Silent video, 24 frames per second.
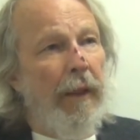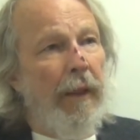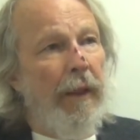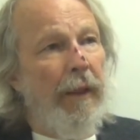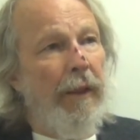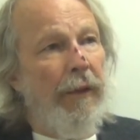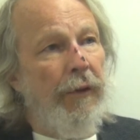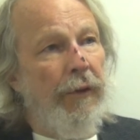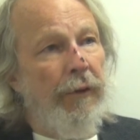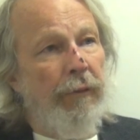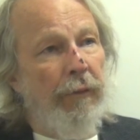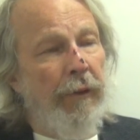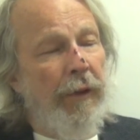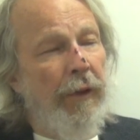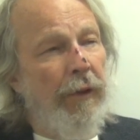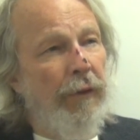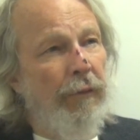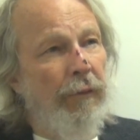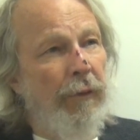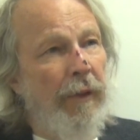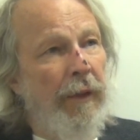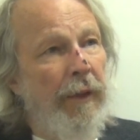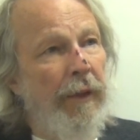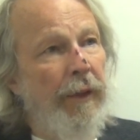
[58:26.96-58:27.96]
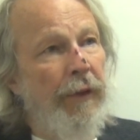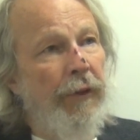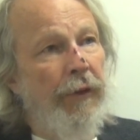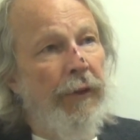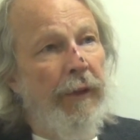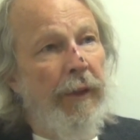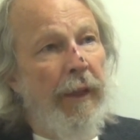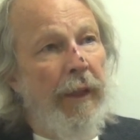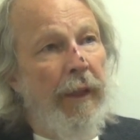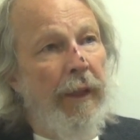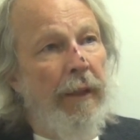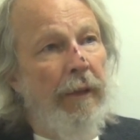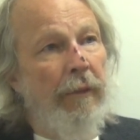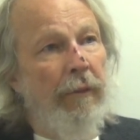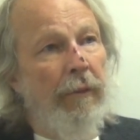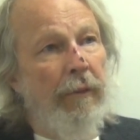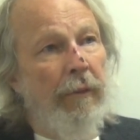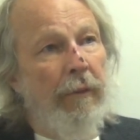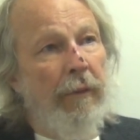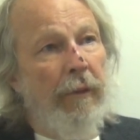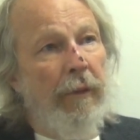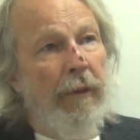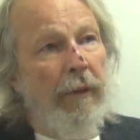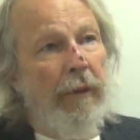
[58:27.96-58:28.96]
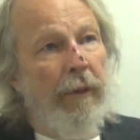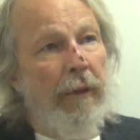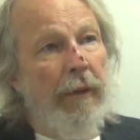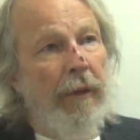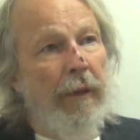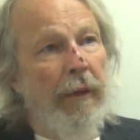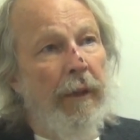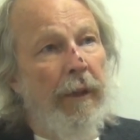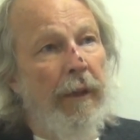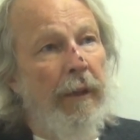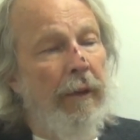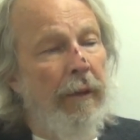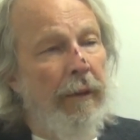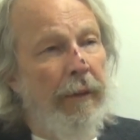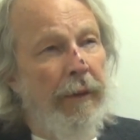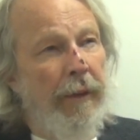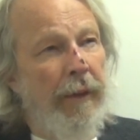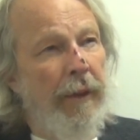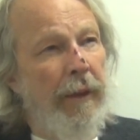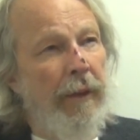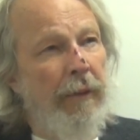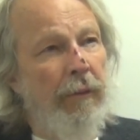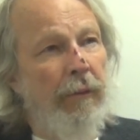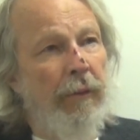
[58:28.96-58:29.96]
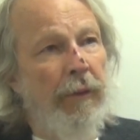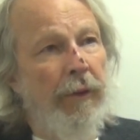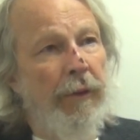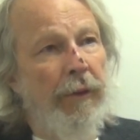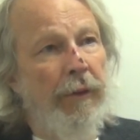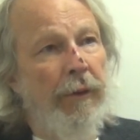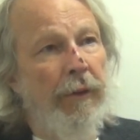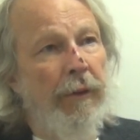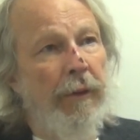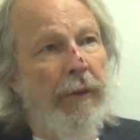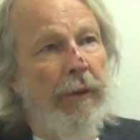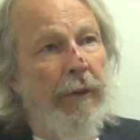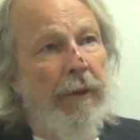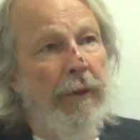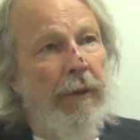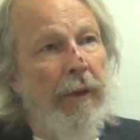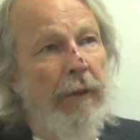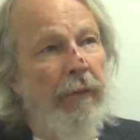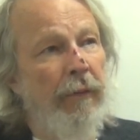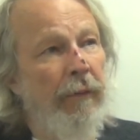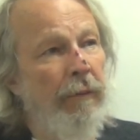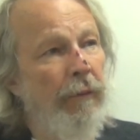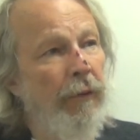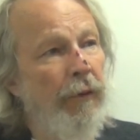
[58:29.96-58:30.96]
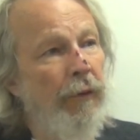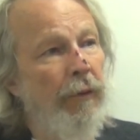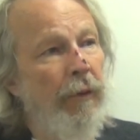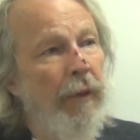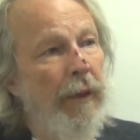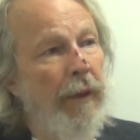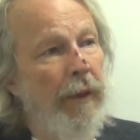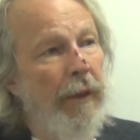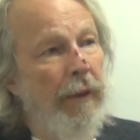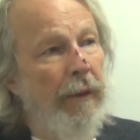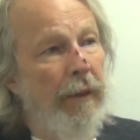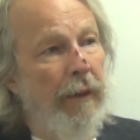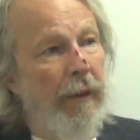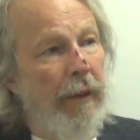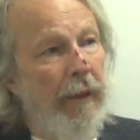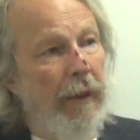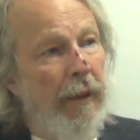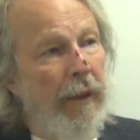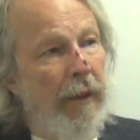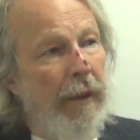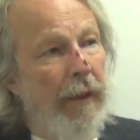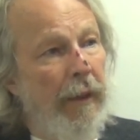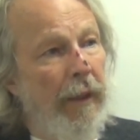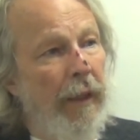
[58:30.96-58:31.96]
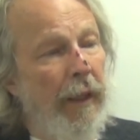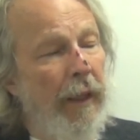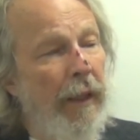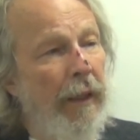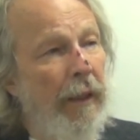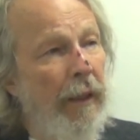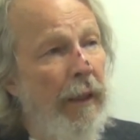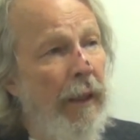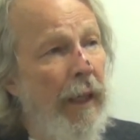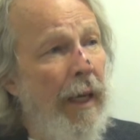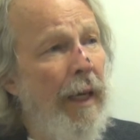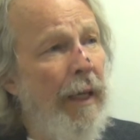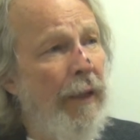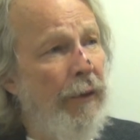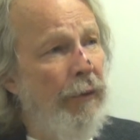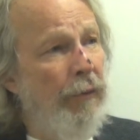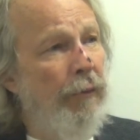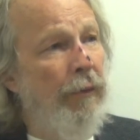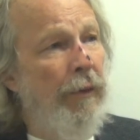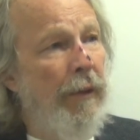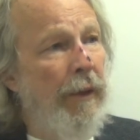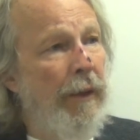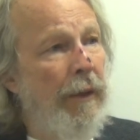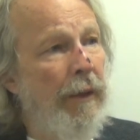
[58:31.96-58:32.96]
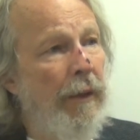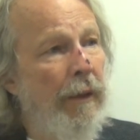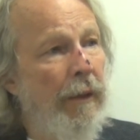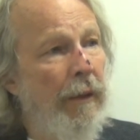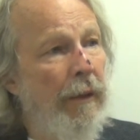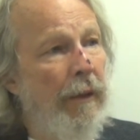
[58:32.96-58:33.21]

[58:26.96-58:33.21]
his his release date, ERD was November twentieth, and last week,